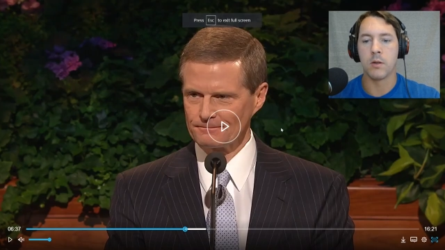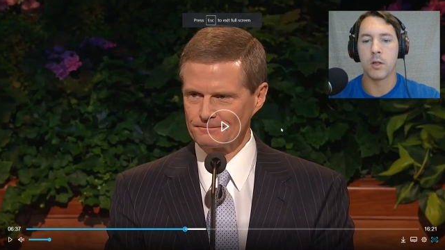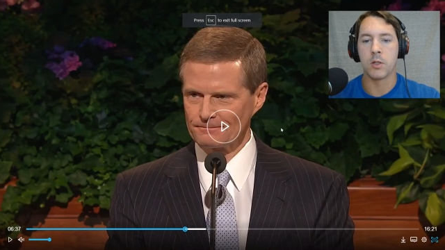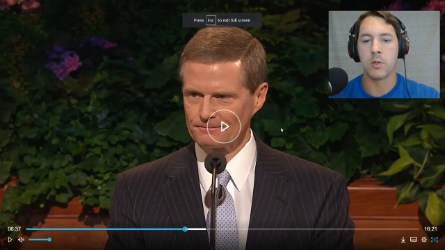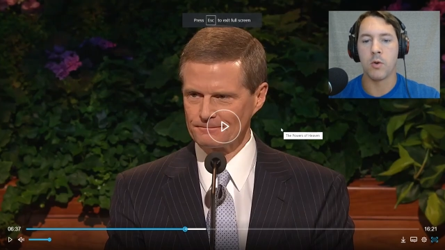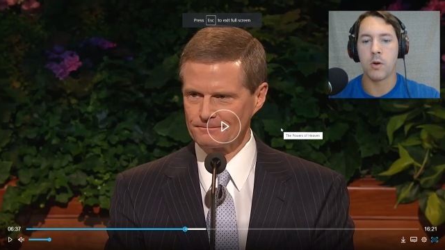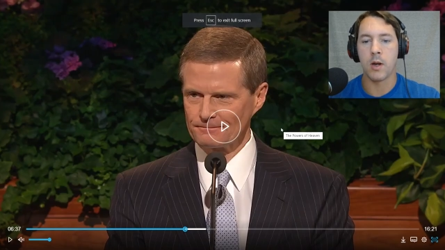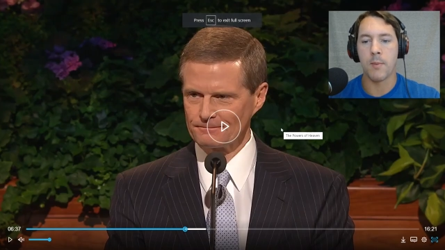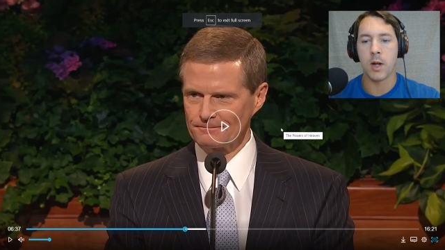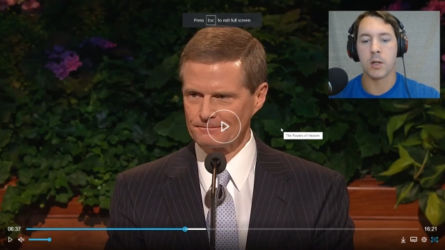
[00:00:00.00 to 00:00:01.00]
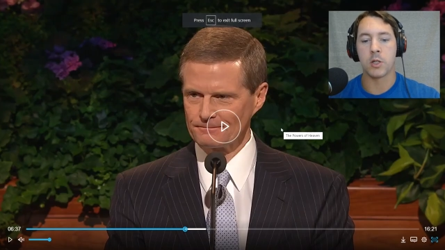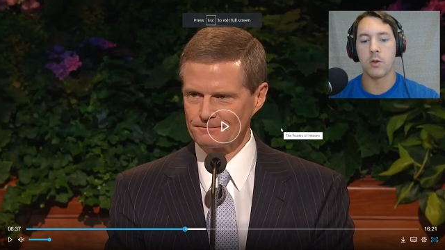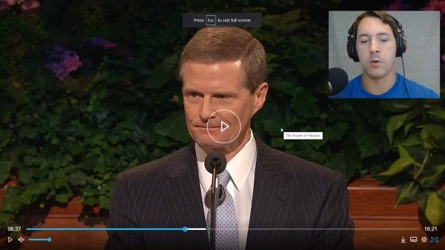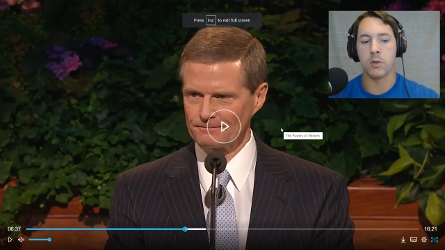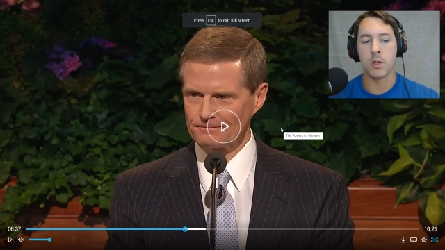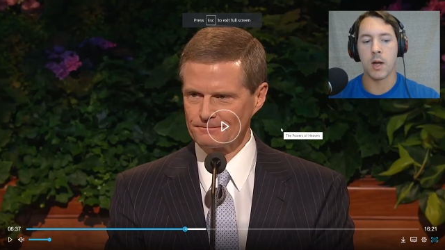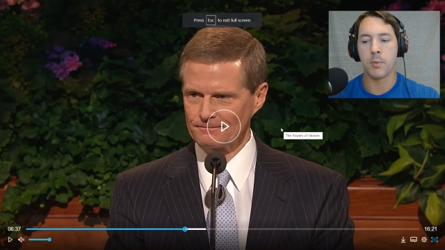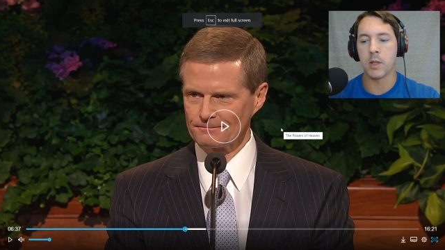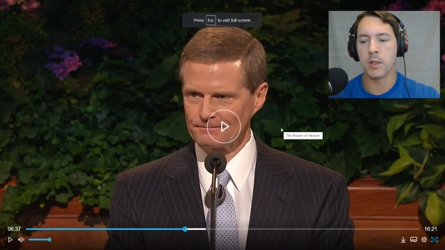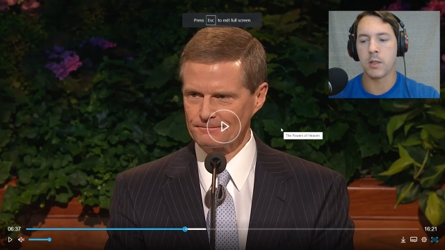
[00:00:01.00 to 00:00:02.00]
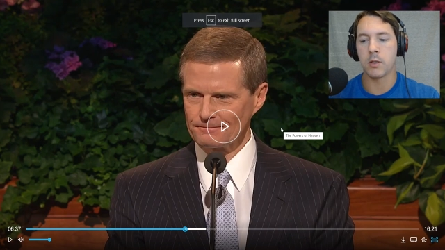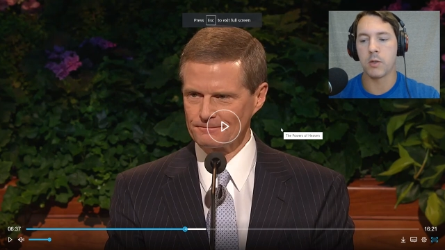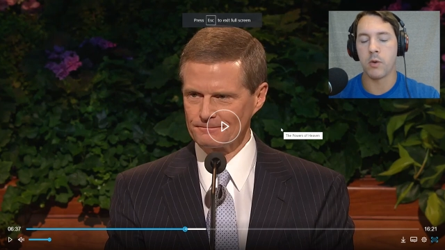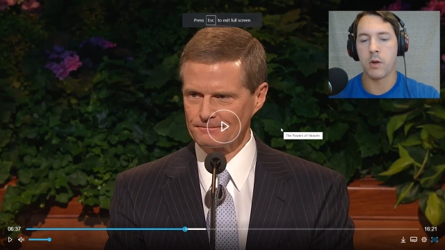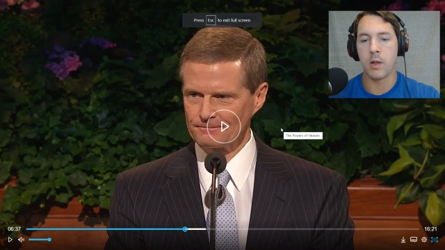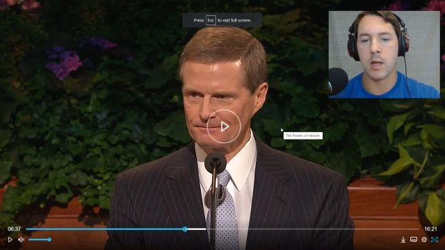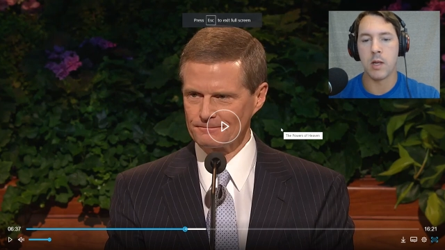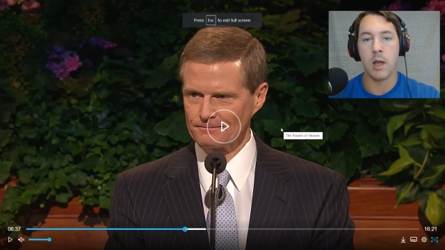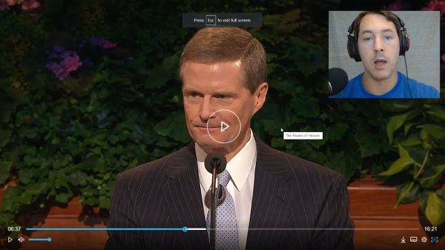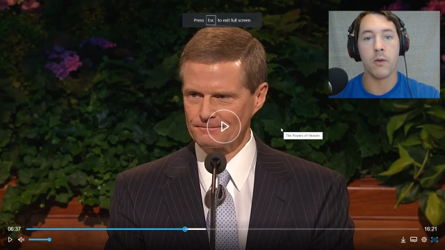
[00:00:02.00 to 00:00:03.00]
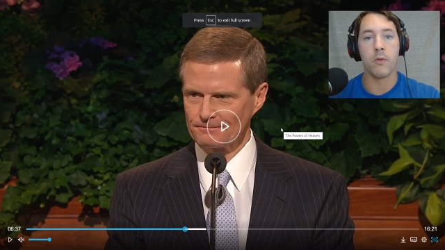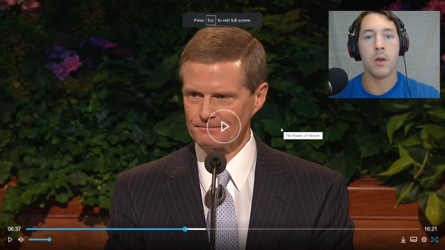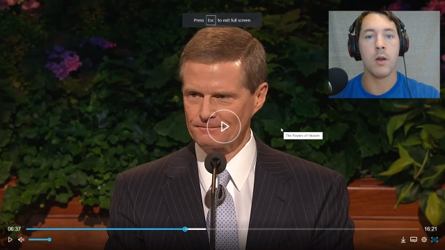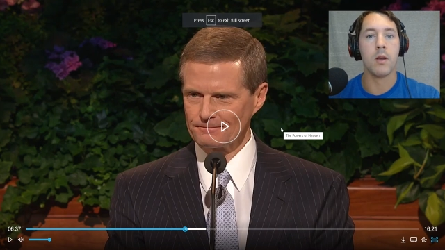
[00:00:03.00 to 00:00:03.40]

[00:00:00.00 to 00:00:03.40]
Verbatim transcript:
Speaker 1: a story. I'm not going to share the whole talk, but this is a story that he gave